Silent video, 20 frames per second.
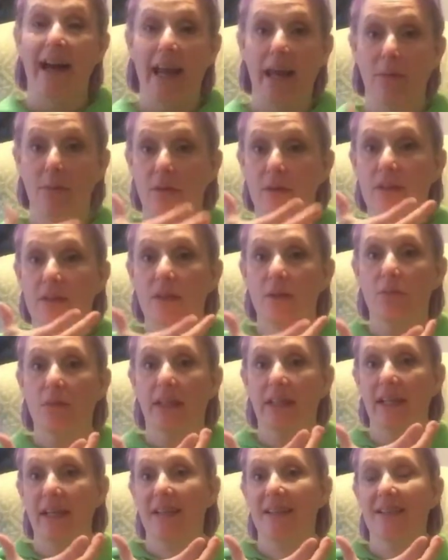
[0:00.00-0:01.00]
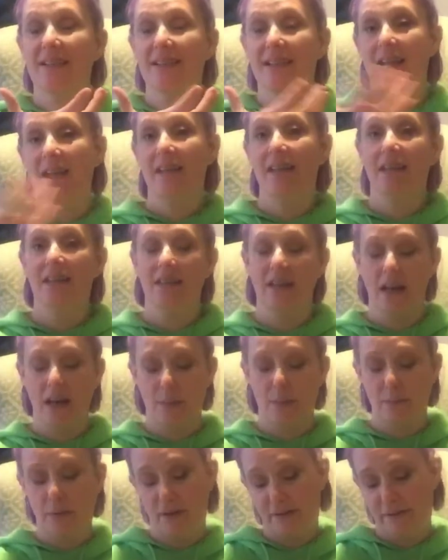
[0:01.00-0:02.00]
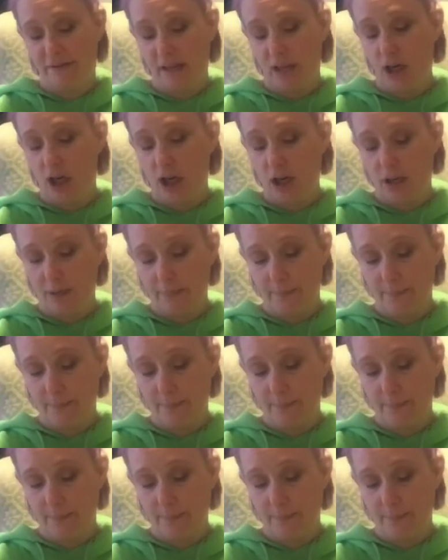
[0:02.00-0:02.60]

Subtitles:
able to really extend it and cup your finger?